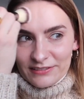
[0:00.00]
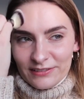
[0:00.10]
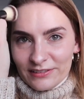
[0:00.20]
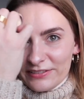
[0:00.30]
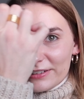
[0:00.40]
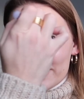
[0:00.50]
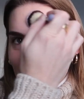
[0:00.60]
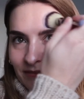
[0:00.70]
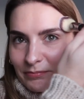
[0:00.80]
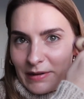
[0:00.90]
ooh, it feels
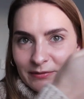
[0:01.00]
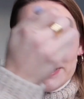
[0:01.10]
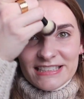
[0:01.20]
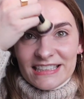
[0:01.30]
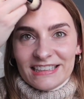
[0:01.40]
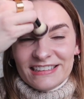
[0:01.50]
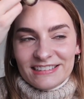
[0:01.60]
like bouncy.